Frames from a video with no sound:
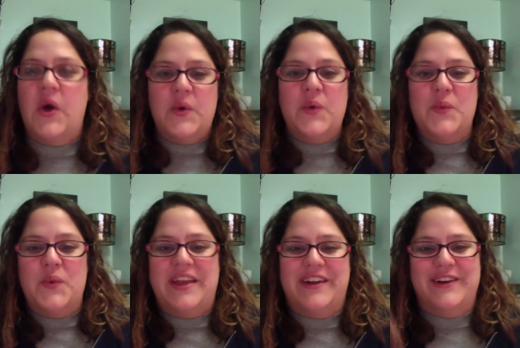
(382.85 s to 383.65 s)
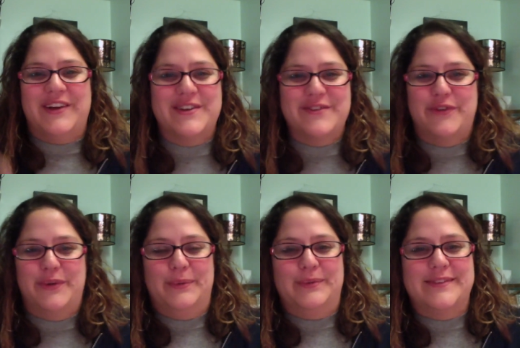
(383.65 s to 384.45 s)
weird
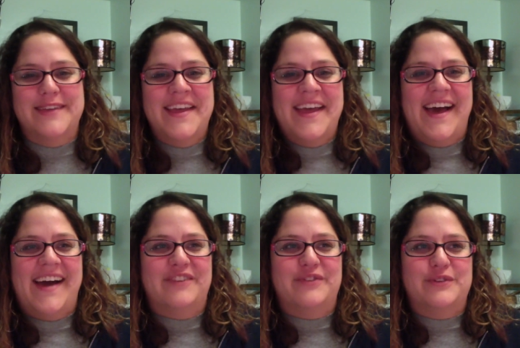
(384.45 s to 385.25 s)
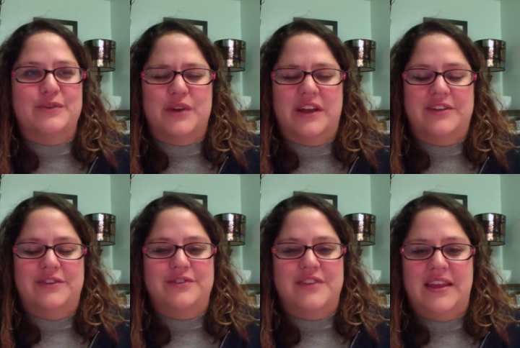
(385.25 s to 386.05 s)
foods, foods that we're not
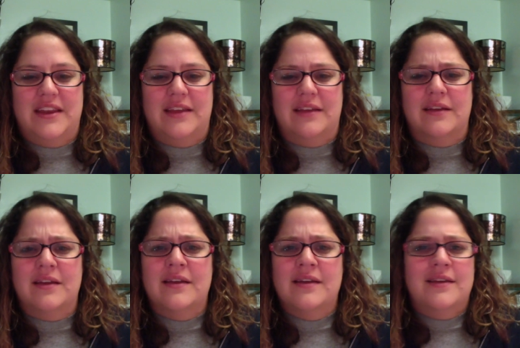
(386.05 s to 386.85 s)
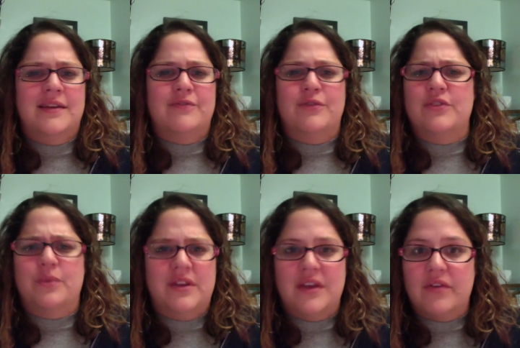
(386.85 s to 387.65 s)
used to eating, foods that
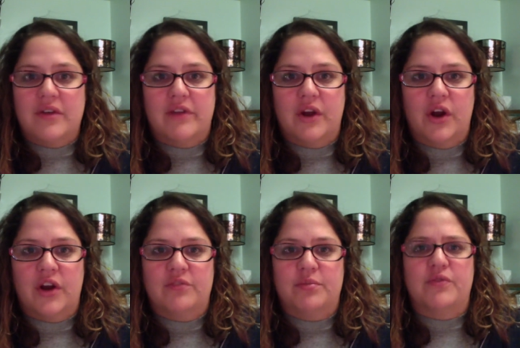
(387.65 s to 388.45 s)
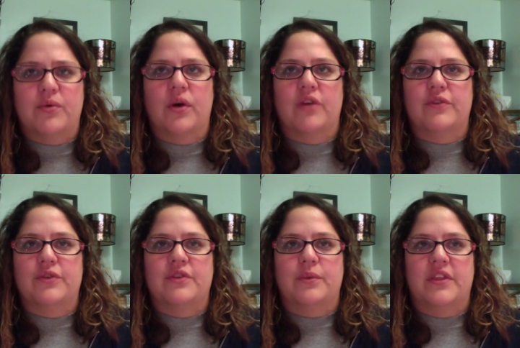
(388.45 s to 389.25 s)
we'd never even heard of before,
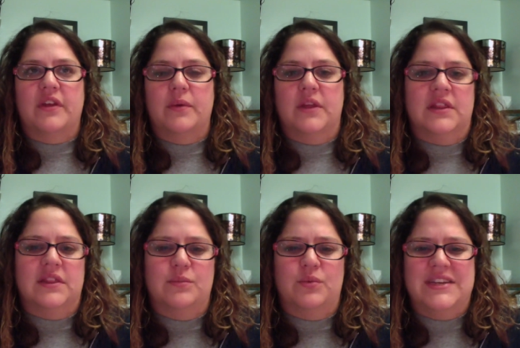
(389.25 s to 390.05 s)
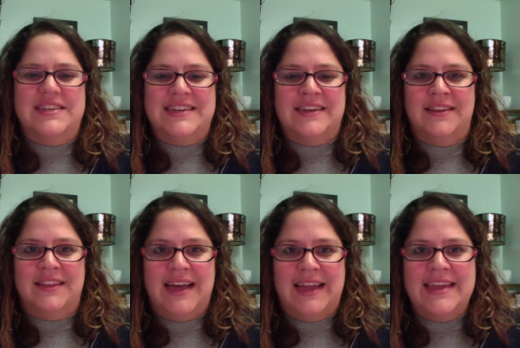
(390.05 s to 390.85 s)
foods that we thought we didn't
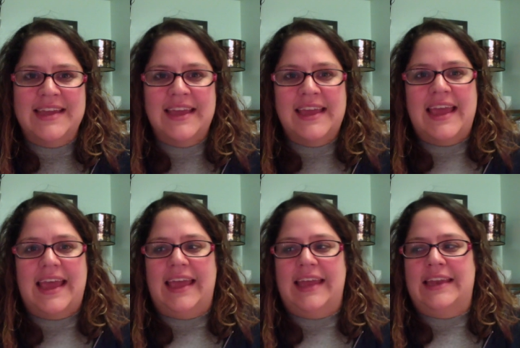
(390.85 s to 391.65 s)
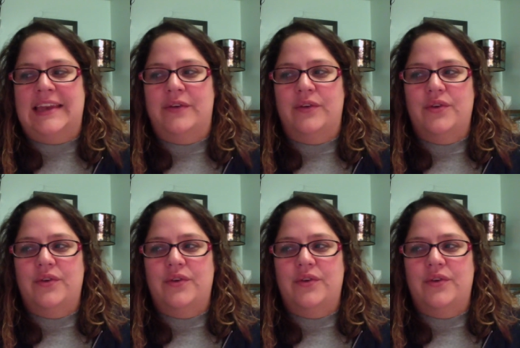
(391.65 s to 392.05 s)
like. And